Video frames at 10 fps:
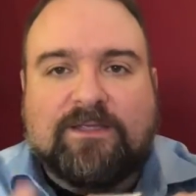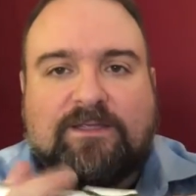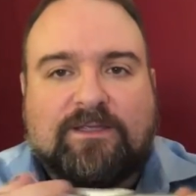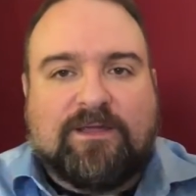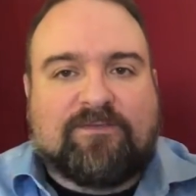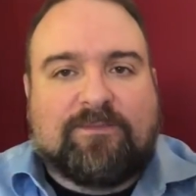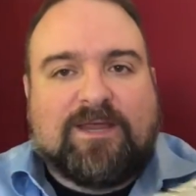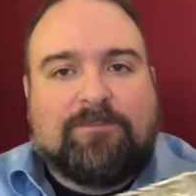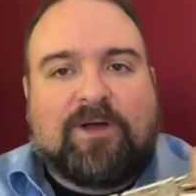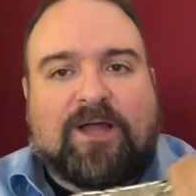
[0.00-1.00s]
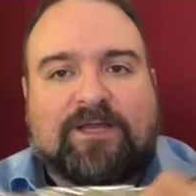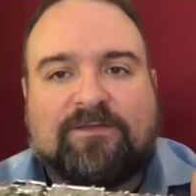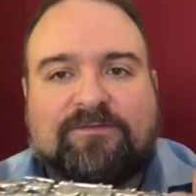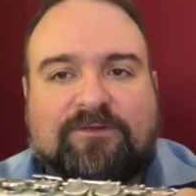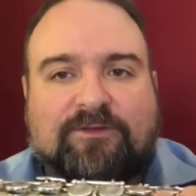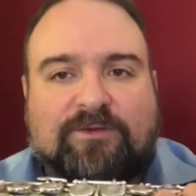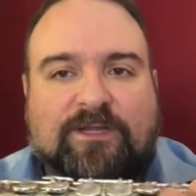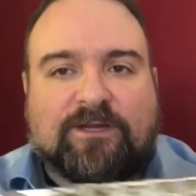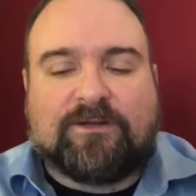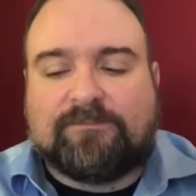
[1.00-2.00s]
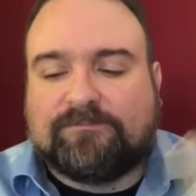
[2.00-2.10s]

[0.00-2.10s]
You have the main body of the flute here.